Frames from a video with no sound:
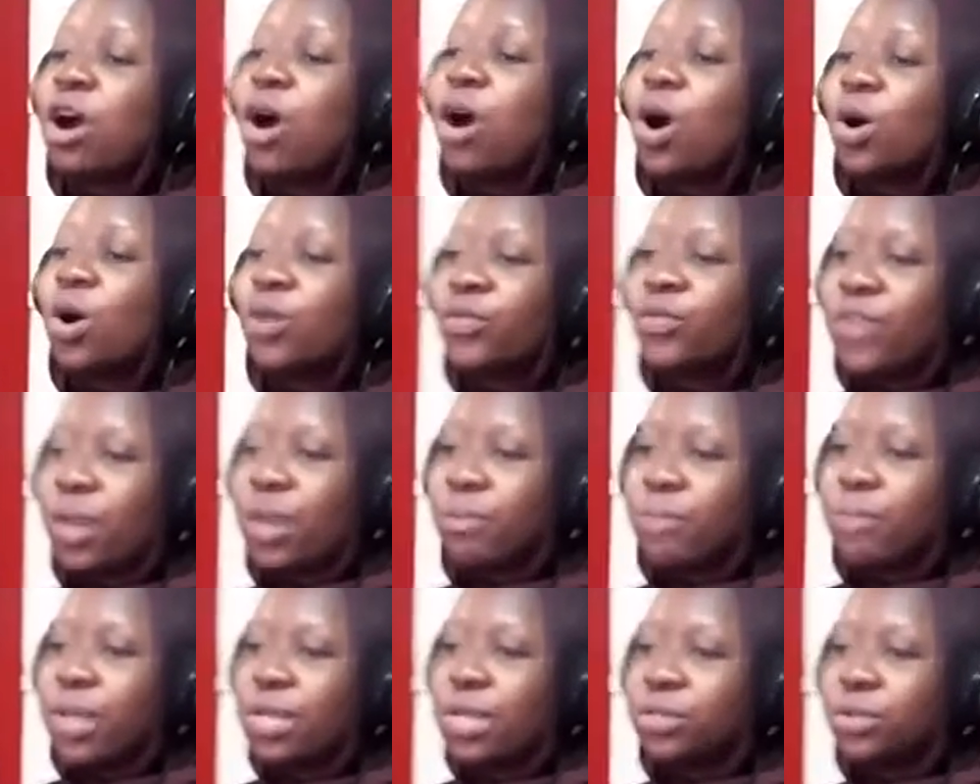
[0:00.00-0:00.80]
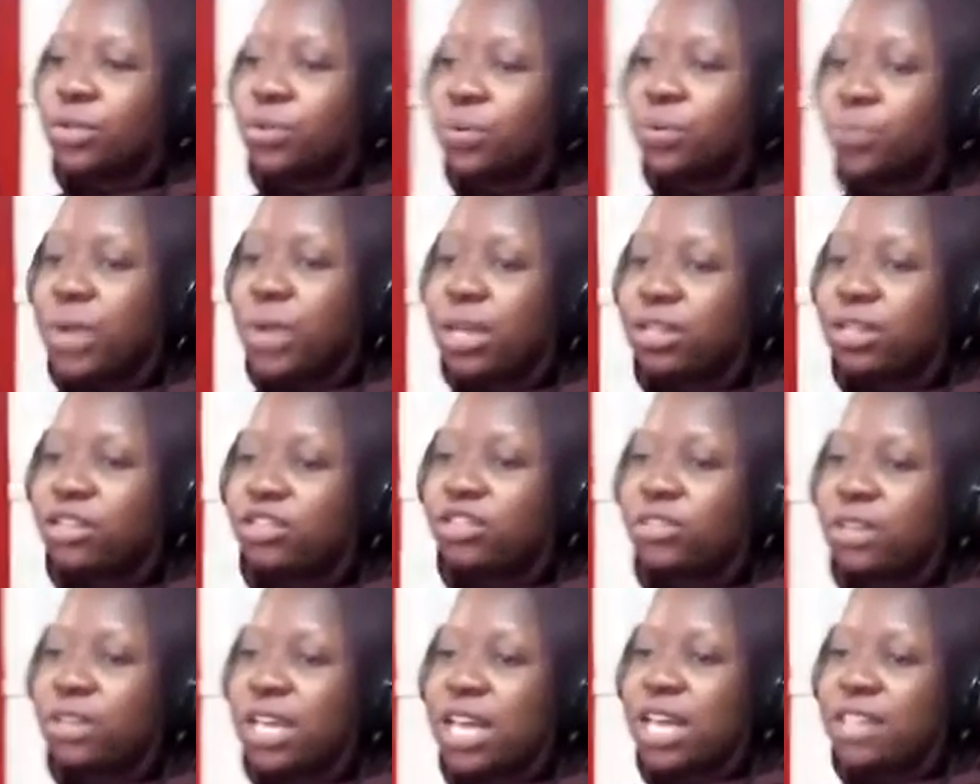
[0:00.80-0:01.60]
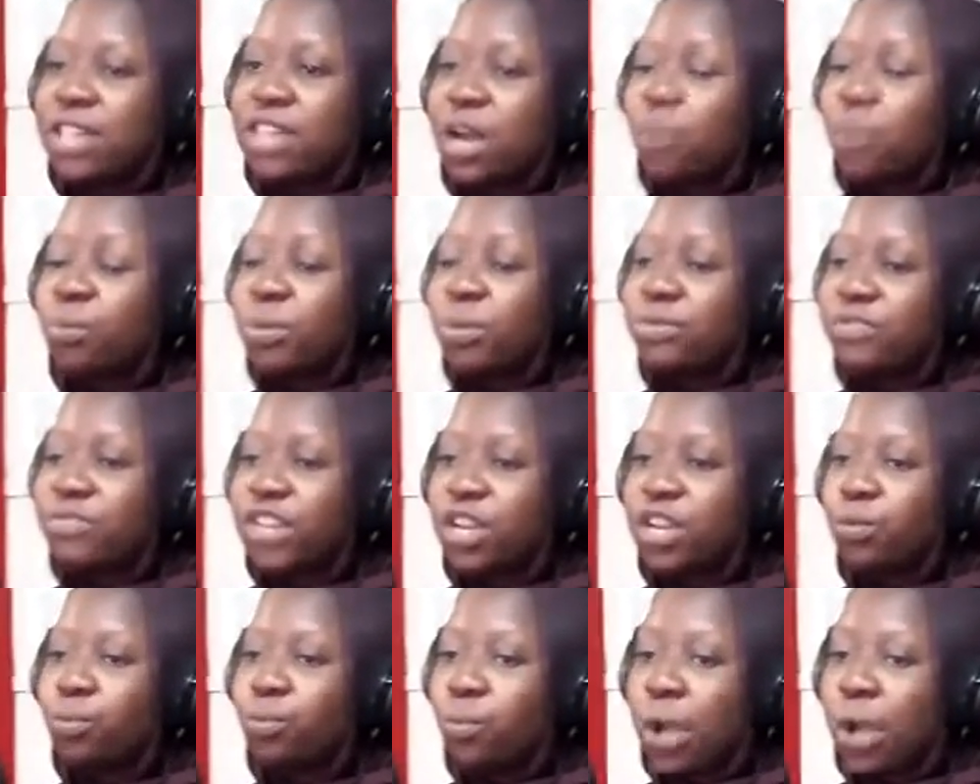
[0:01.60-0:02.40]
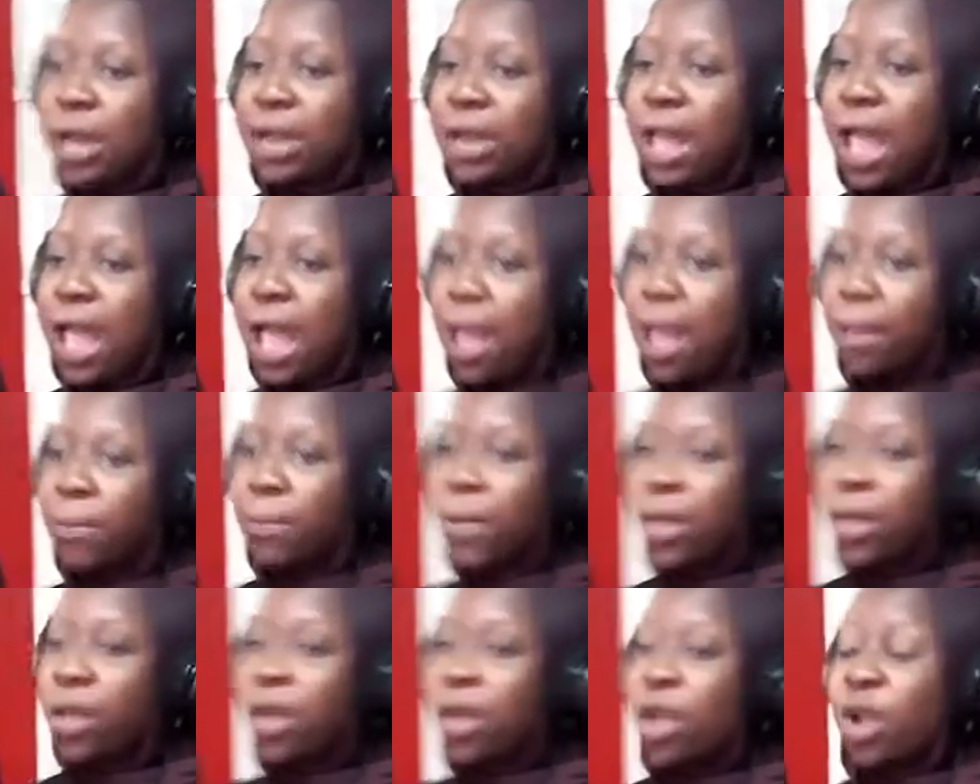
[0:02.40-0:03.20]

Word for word: all their medical records together within one app.